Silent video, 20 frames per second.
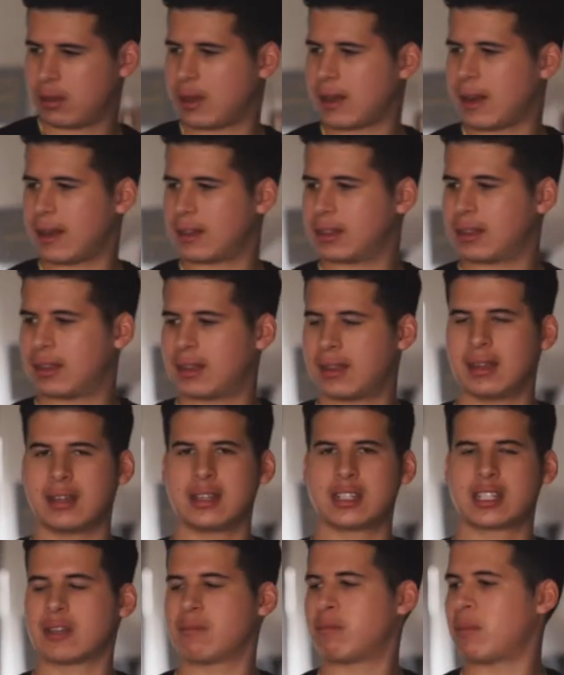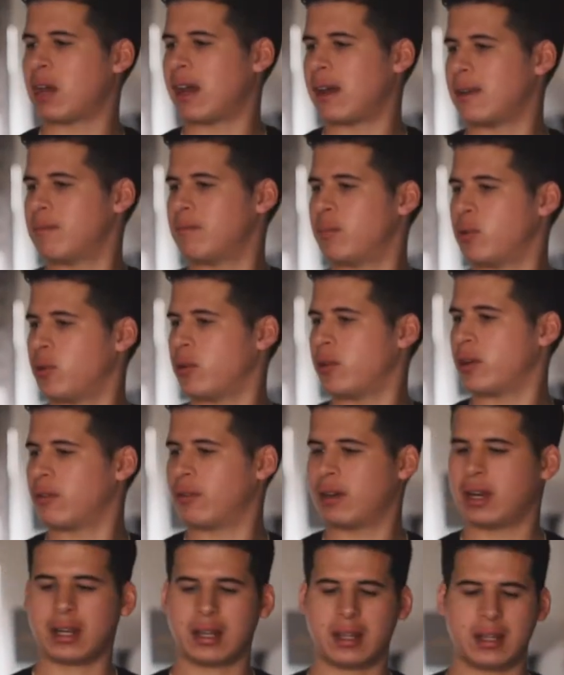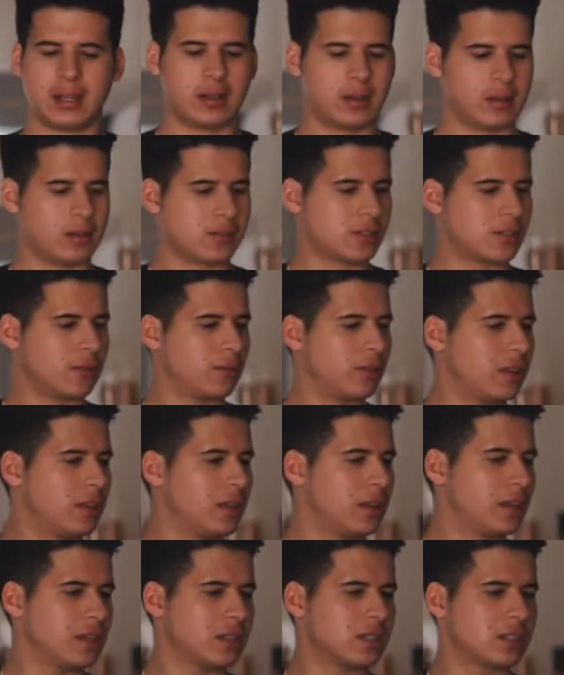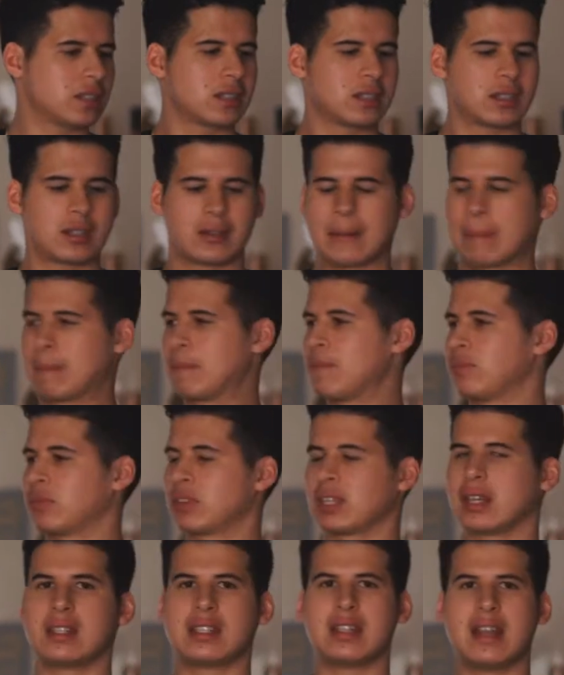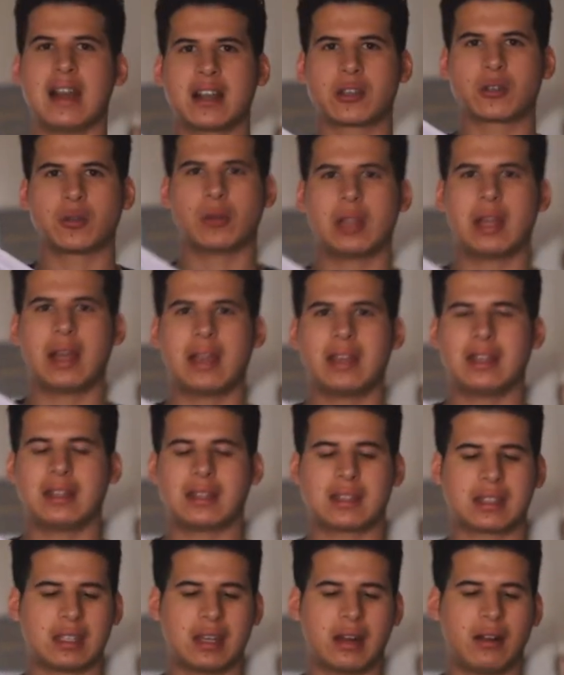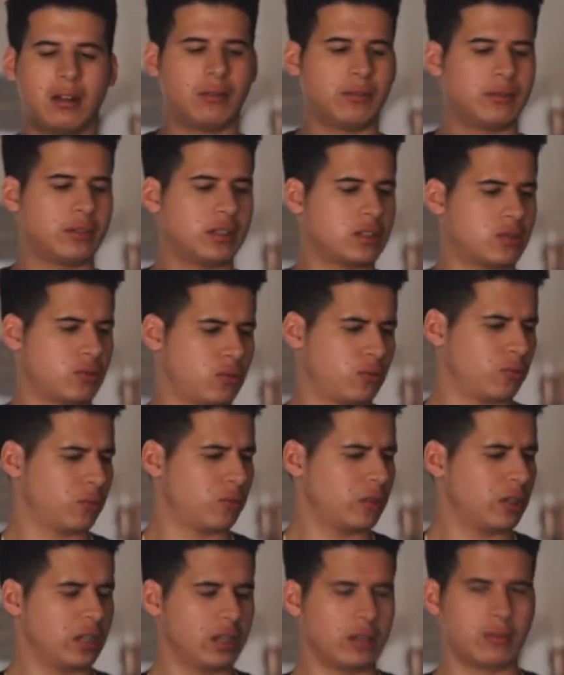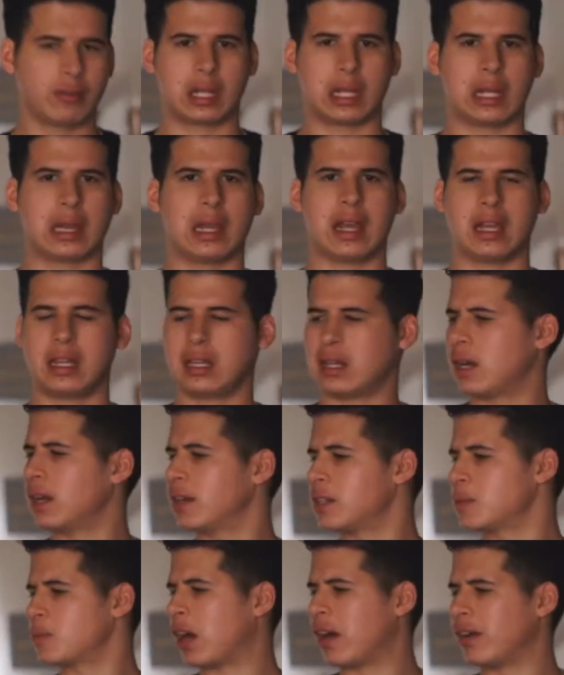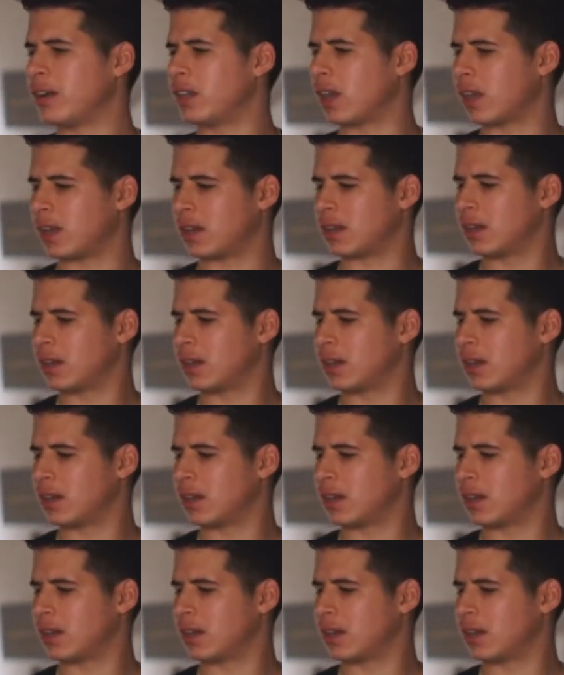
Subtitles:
got this bad boy right here. So this is the actual light itself. It's really, really light, guys, probably like